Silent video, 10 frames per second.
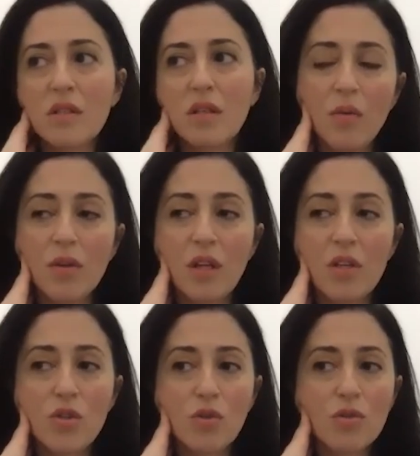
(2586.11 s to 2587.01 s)
what they
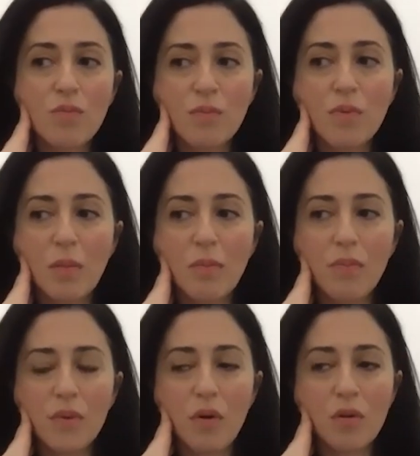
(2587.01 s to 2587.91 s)
should
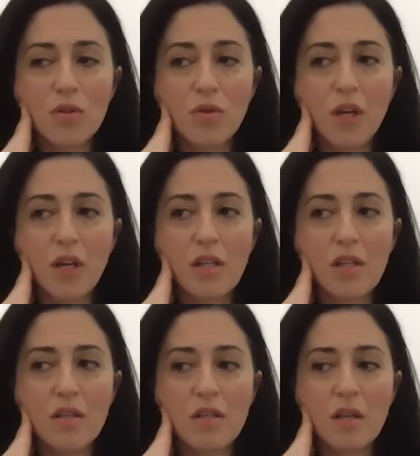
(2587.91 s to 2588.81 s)
keep on doing
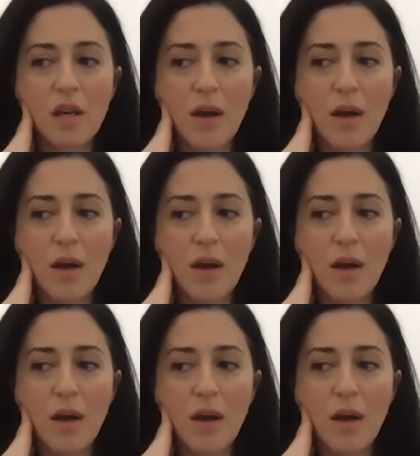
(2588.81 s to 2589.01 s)
is